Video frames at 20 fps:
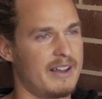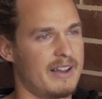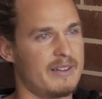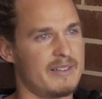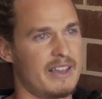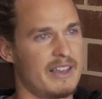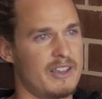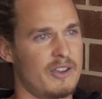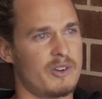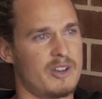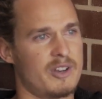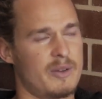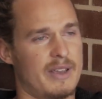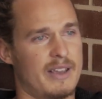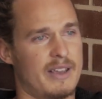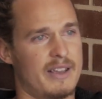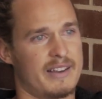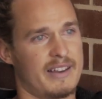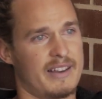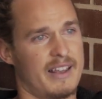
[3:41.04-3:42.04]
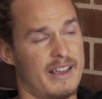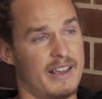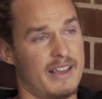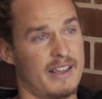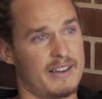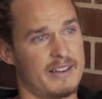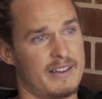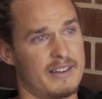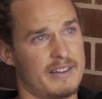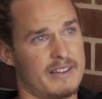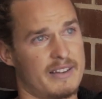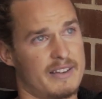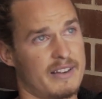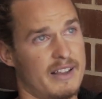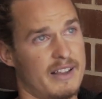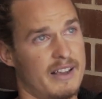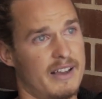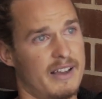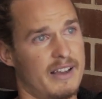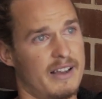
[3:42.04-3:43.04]
yeah, you're on your bed, and
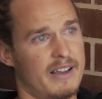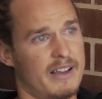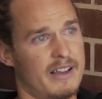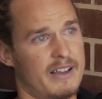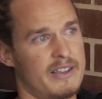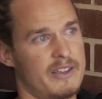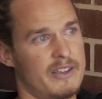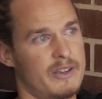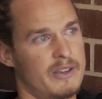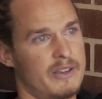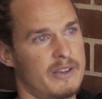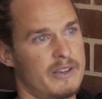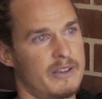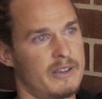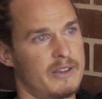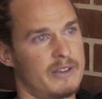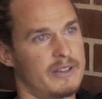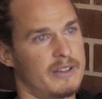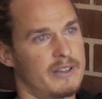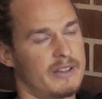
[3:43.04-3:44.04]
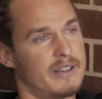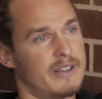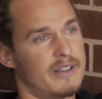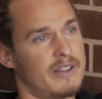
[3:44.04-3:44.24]
you,